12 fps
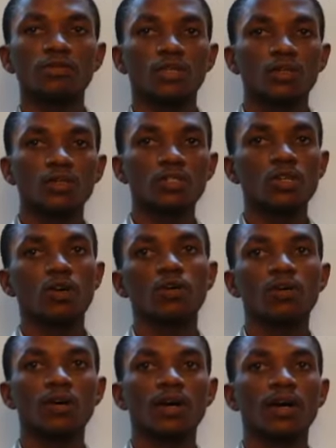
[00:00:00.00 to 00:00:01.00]
of the Hooke's
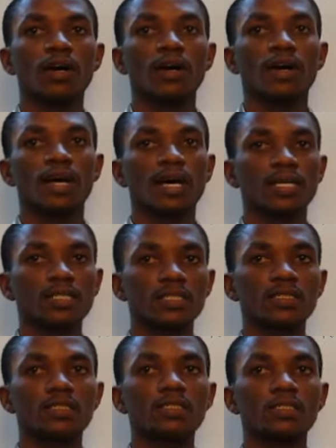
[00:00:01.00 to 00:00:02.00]
law
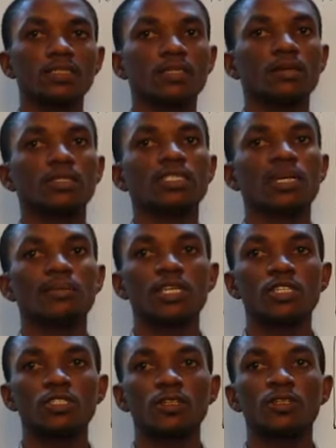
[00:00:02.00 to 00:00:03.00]
and the
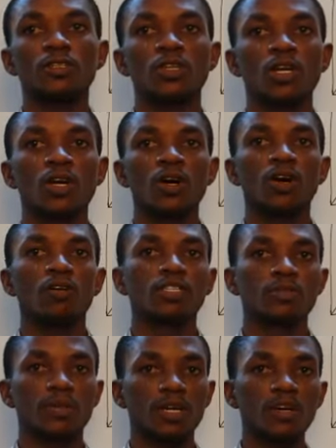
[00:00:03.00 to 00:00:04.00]
determination of
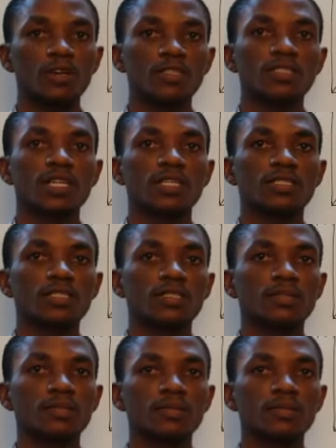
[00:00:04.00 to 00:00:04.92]
the spring constant.